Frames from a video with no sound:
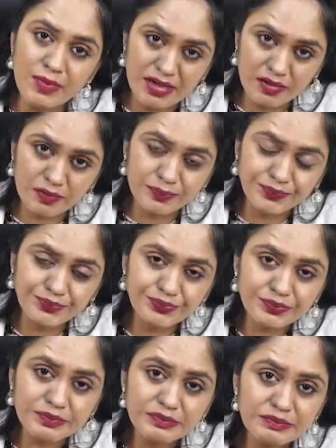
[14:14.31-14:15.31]
better
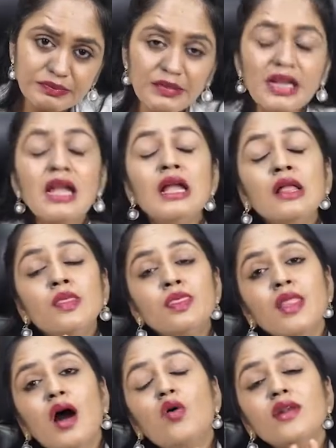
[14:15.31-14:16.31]

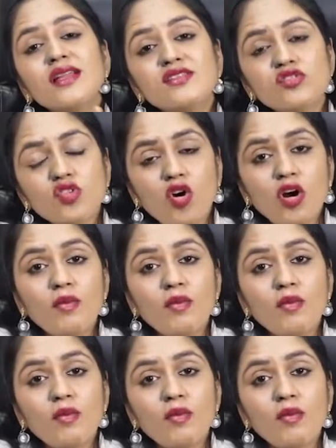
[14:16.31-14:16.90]
now let's talk